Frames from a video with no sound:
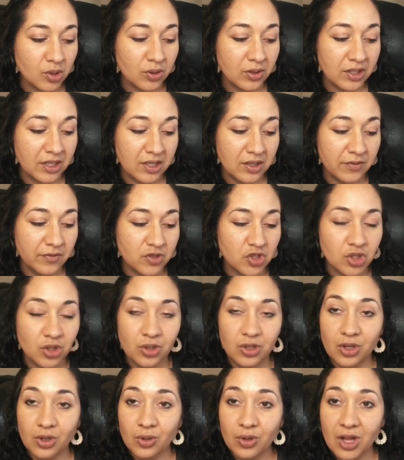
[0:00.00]
live should
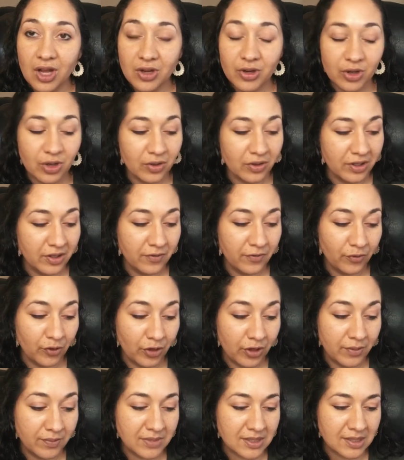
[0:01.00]
no longer live for
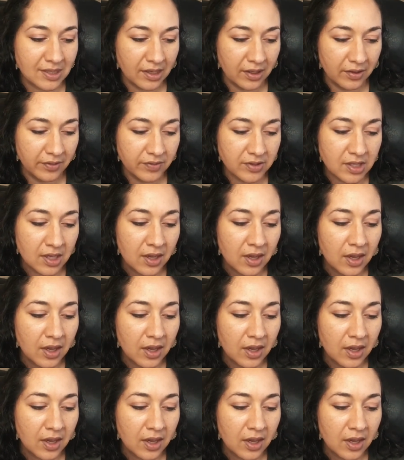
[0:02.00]
themselves,